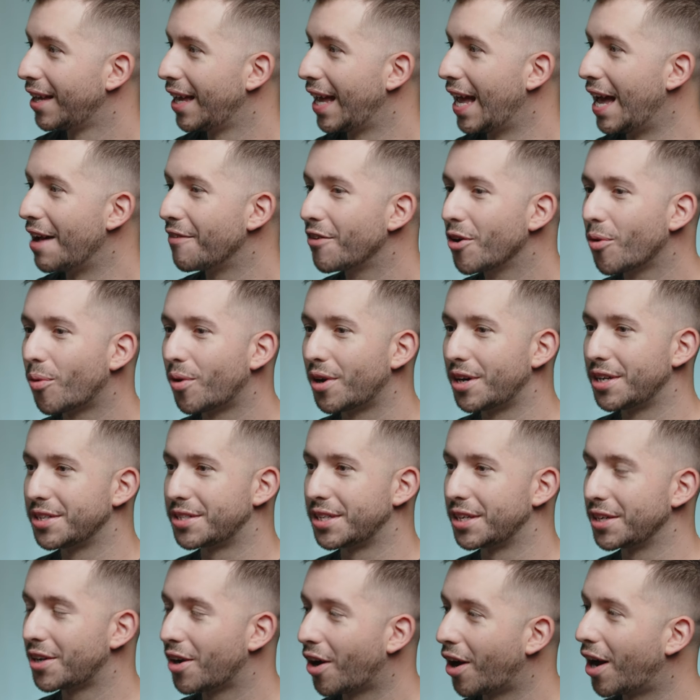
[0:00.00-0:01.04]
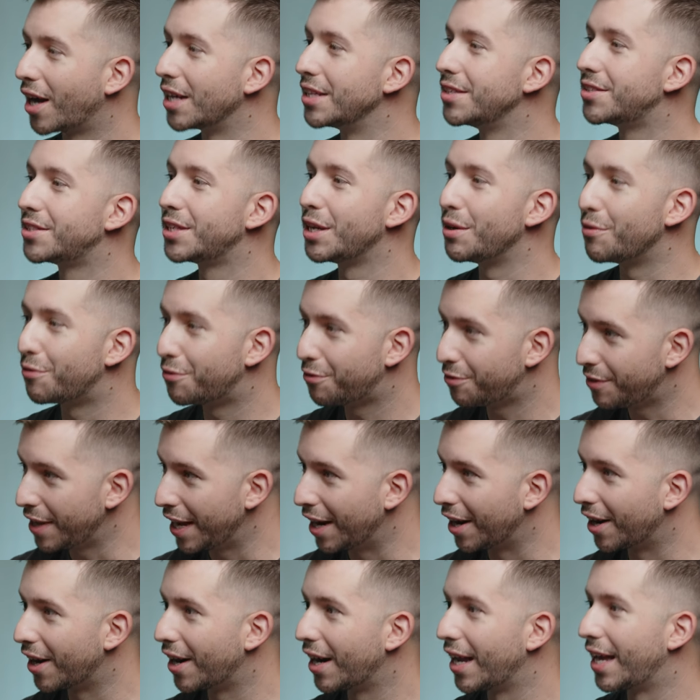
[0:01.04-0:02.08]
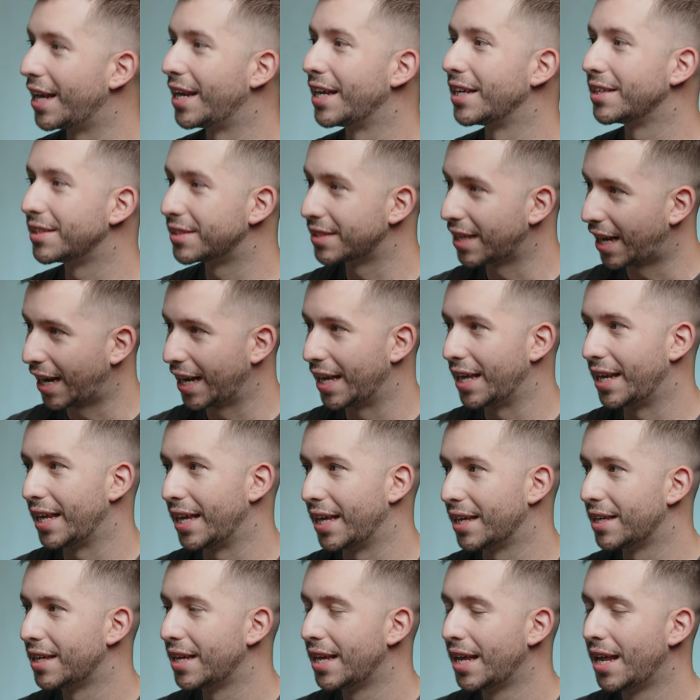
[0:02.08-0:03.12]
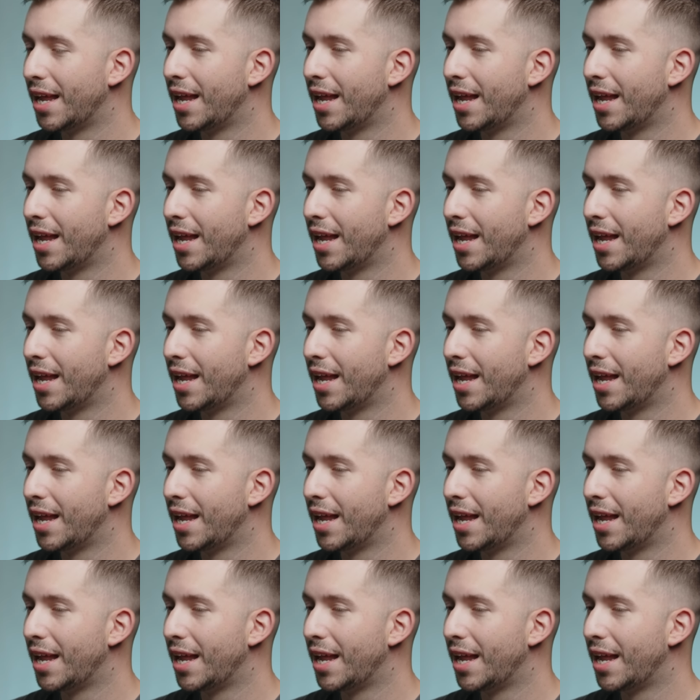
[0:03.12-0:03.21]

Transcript: Everyone is in constant fear and anxiety.